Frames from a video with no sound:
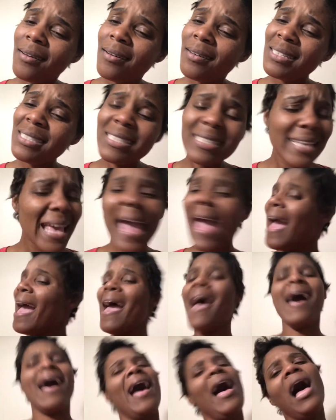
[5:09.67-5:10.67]

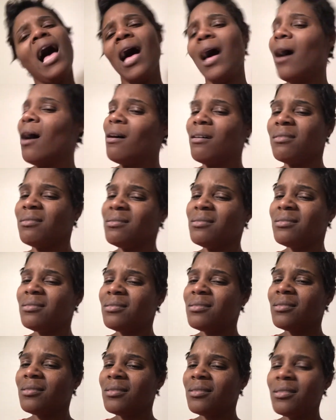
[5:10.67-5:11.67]
Scale,
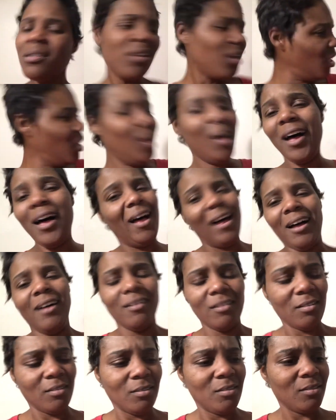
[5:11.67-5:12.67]
Ugh.
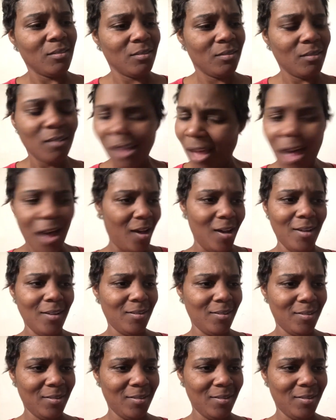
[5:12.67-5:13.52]
Ugh.